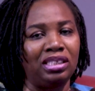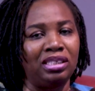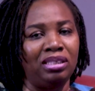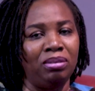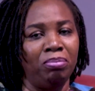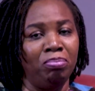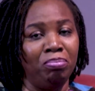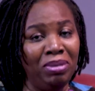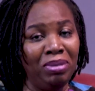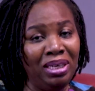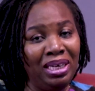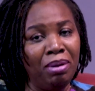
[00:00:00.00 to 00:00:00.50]

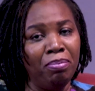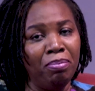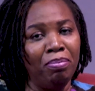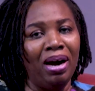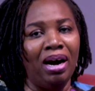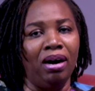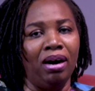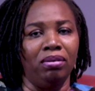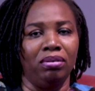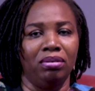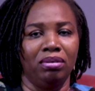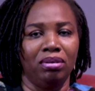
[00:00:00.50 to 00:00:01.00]

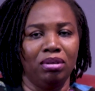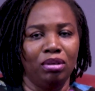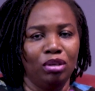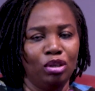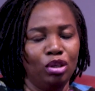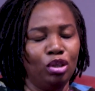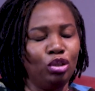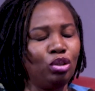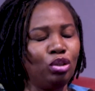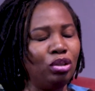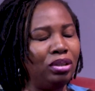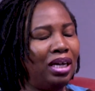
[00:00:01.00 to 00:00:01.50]
minimal
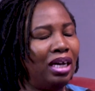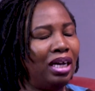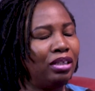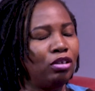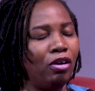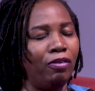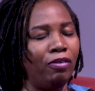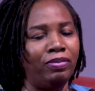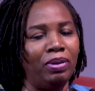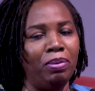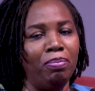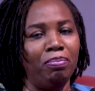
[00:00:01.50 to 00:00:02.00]
to that
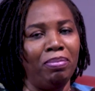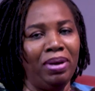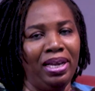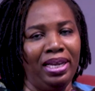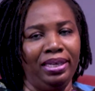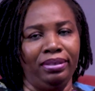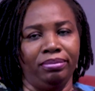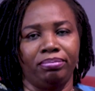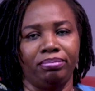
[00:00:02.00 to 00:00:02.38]
of the men.